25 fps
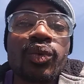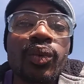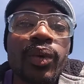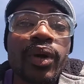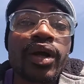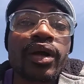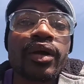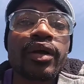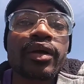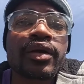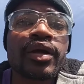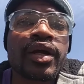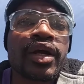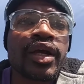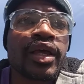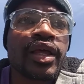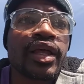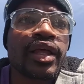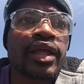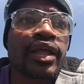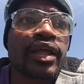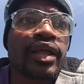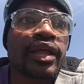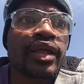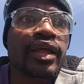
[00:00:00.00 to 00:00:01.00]
where
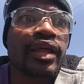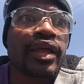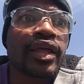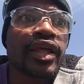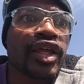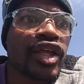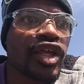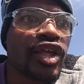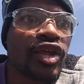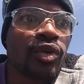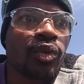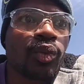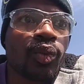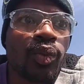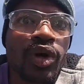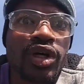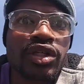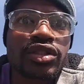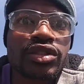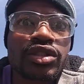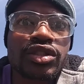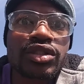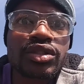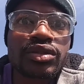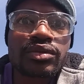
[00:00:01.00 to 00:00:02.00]
he
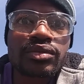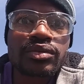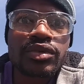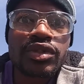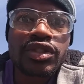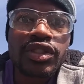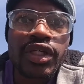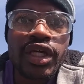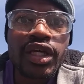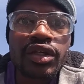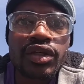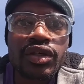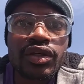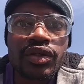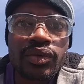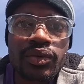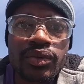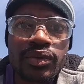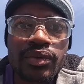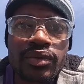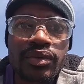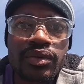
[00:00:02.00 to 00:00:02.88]
wants to take you.